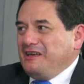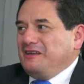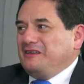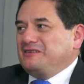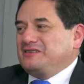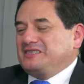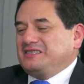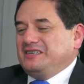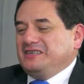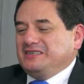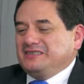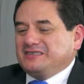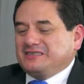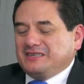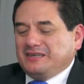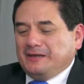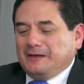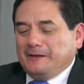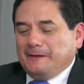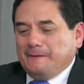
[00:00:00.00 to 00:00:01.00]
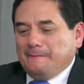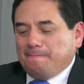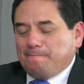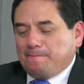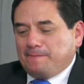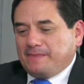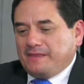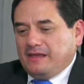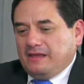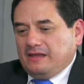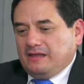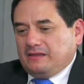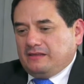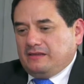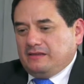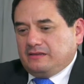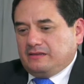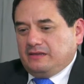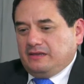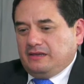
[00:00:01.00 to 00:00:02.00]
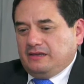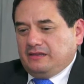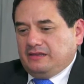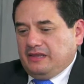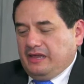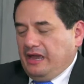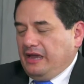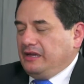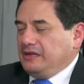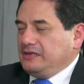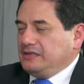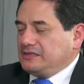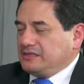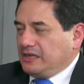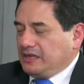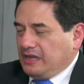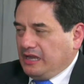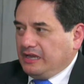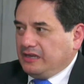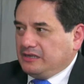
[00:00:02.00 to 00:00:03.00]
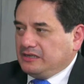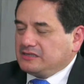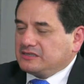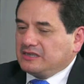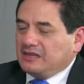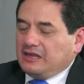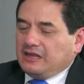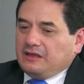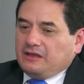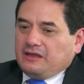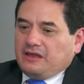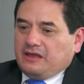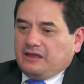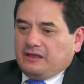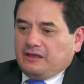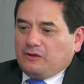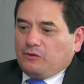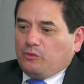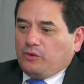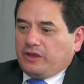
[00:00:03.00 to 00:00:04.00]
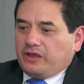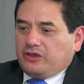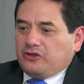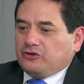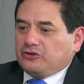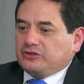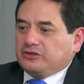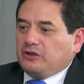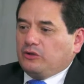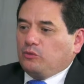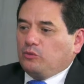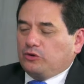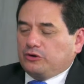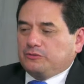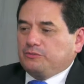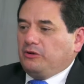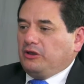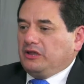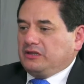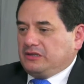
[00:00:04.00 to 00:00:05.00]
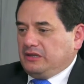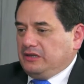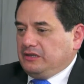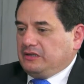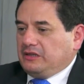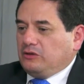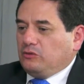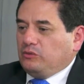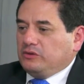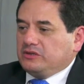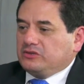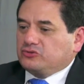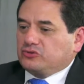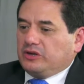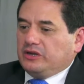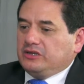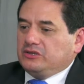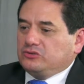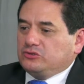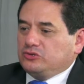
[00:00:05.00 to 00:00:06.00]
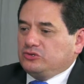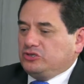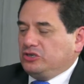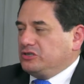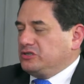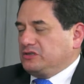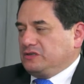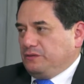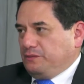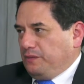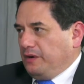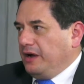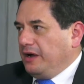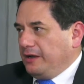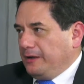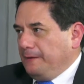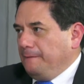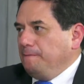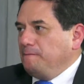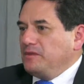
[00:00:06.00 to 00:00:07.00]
Since the 80s and 90s, we hear the word volatility when trying to justify